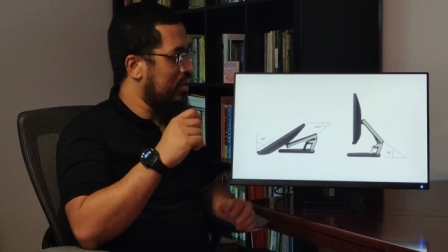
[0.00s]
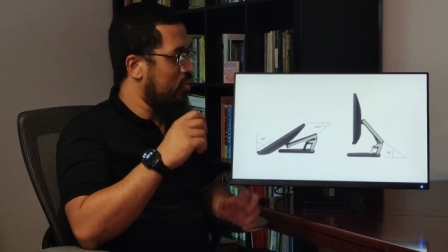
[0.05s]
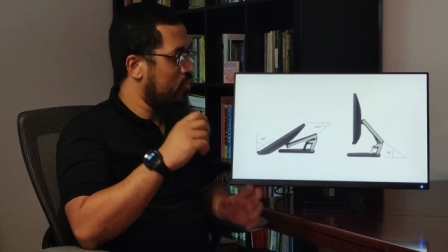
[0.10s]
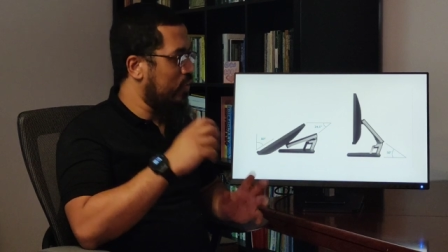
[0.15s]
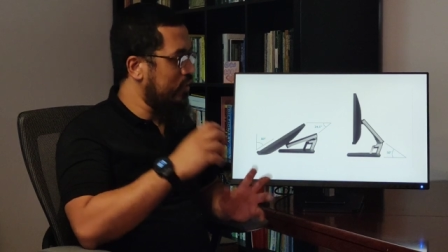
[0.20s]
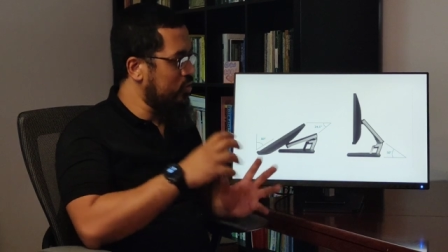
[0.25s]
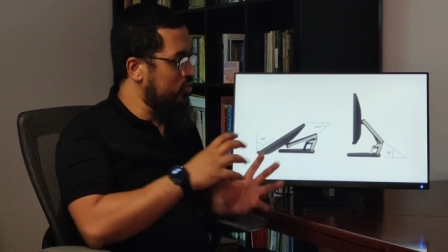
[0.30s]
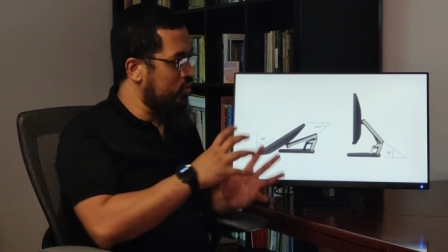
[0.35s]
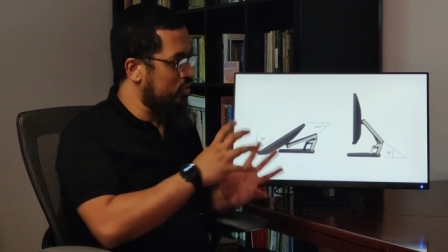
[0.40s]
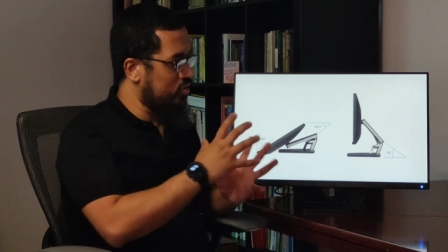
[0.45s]

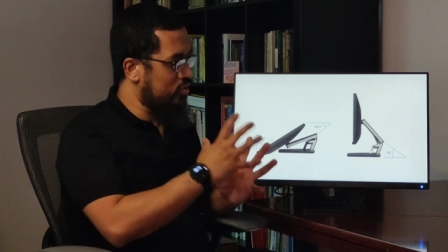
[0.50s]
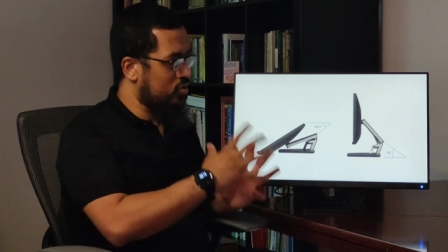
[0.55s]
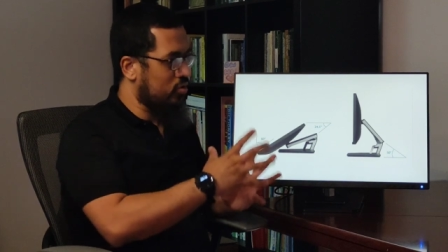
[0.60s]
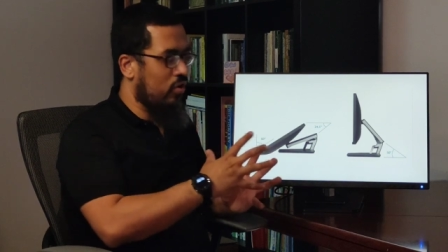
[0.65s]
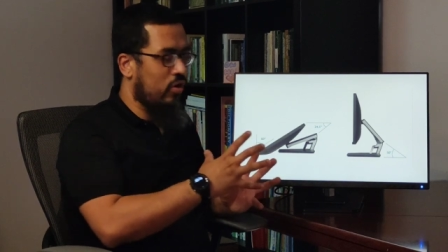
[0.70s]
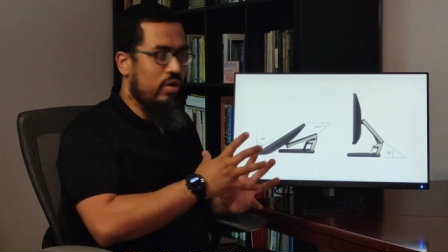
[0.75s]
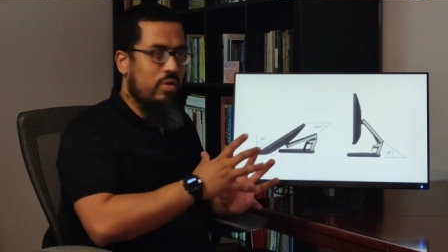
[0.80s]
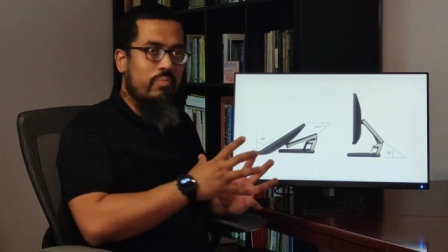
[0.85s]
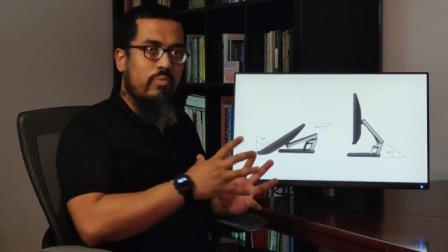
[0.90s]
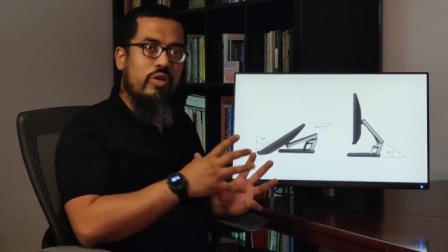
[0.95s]
Once you
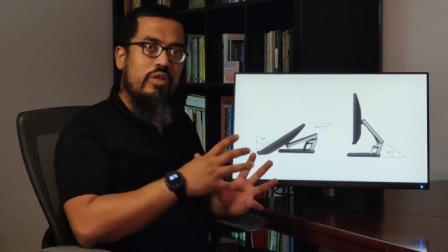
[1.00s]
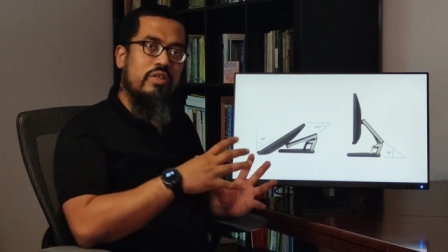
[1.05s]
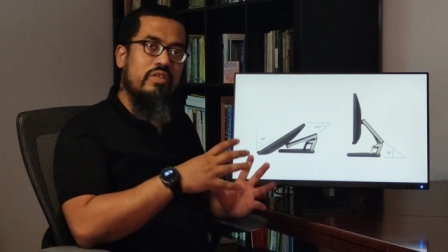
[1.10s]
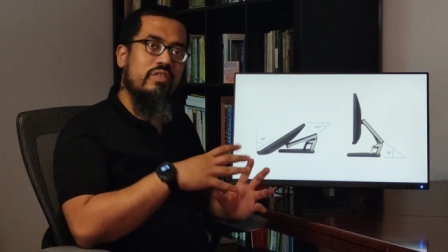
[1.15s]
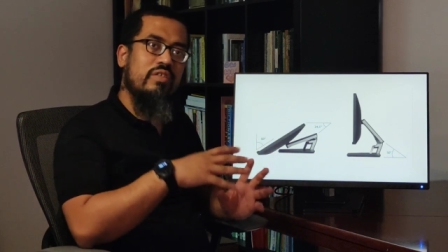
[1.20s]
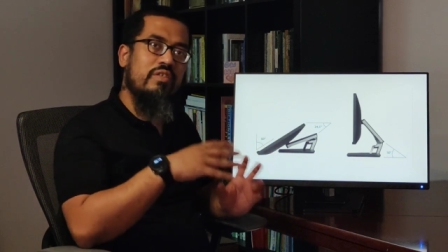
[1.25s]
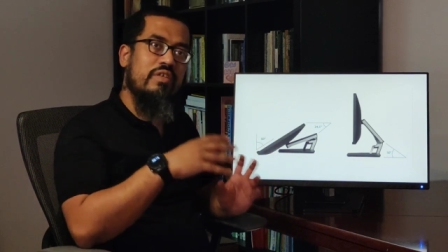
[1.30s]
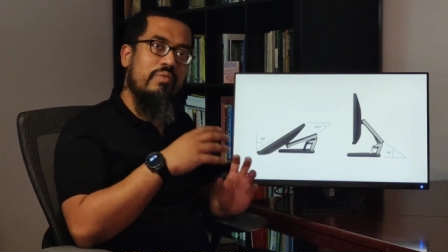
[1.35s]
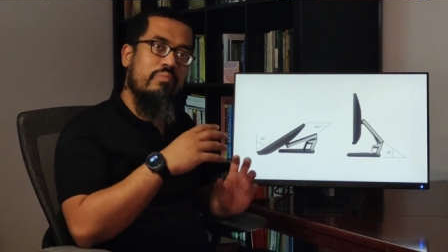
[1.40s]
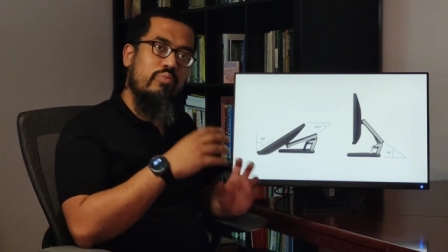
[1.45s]
install a
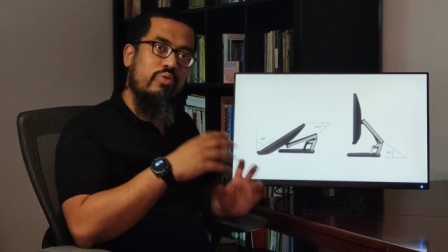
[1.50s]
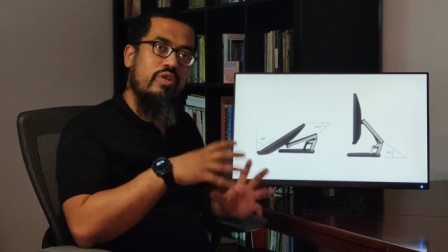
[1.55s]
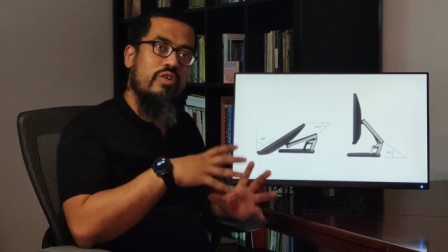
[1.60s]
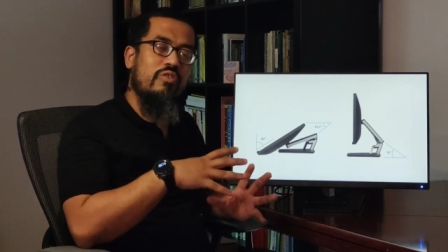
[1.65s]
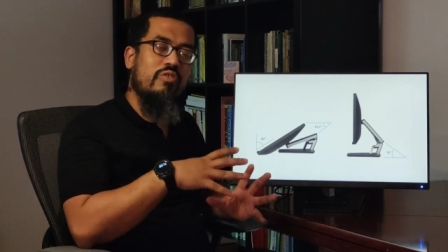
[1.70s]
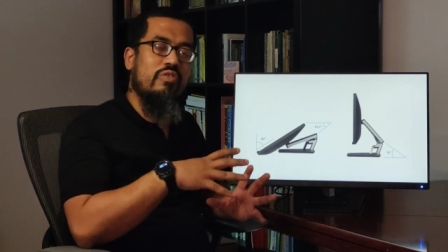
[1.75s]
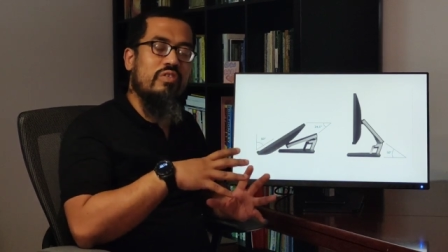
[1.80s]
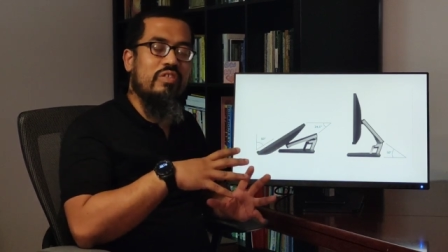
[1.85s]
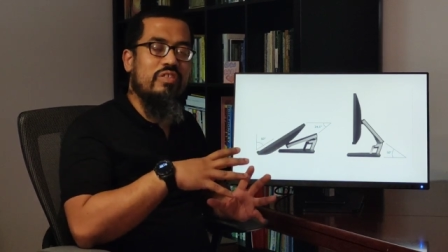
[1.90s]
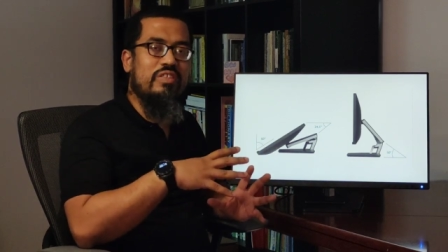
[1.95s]
monitor and put
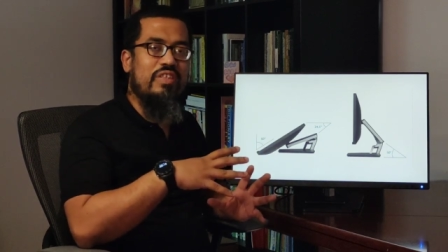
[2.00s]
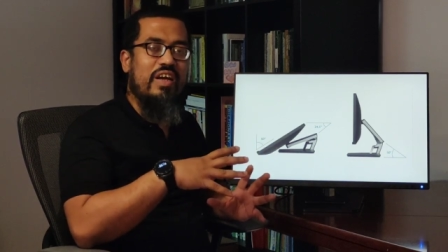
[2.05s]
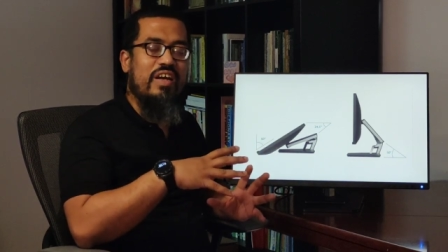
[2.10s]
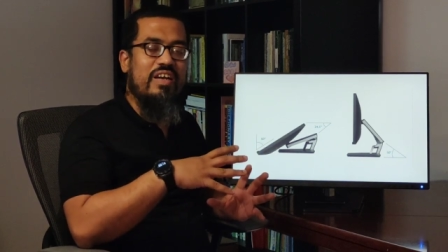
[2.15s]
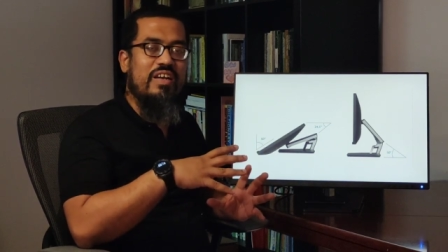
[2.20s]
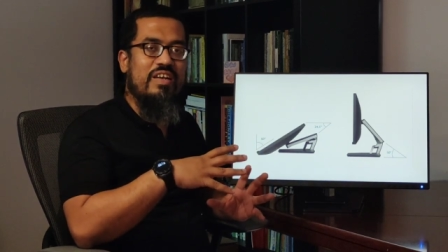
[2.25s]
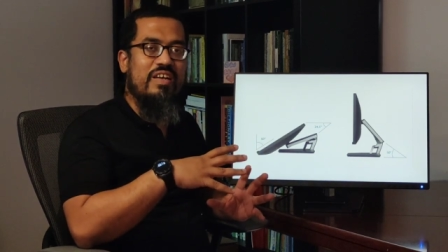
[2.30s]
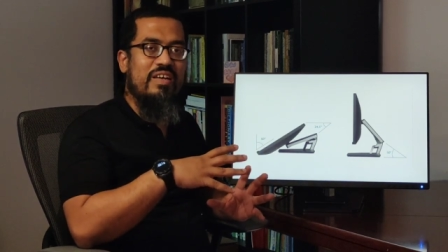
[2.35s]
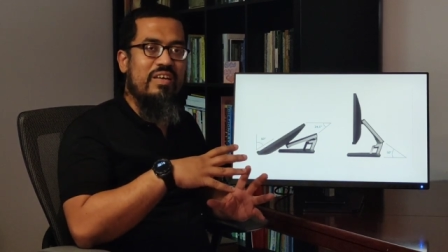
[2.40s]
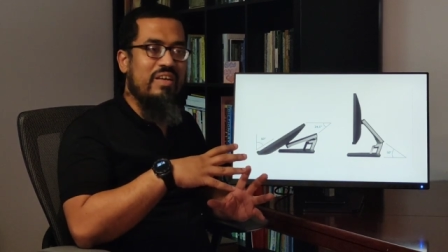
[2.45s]
it on the
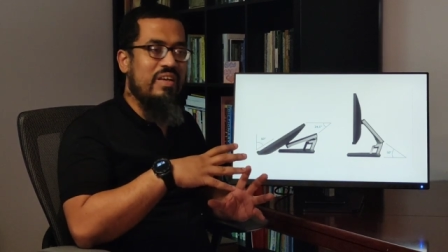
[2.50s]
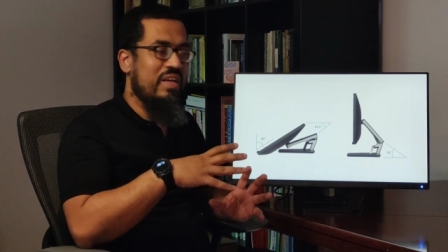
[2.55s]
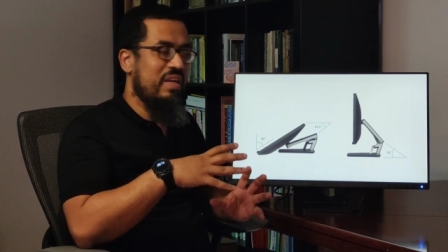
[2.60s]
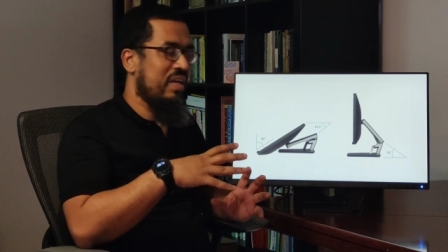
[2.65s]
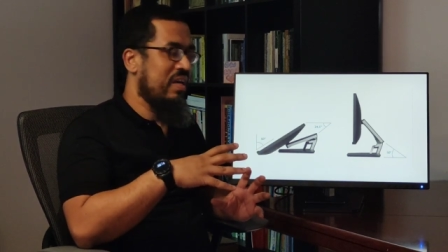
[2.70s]
stand,